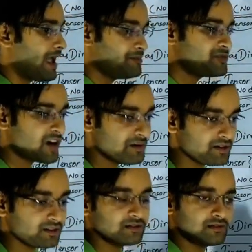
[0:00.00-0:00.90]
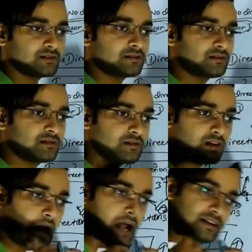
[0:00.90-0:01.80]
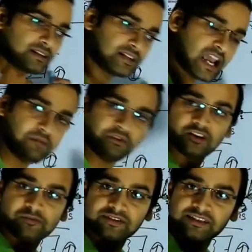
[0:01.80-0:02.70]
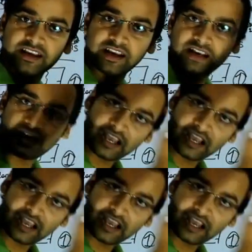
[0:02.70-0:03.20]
I am driving at 10 meter per second.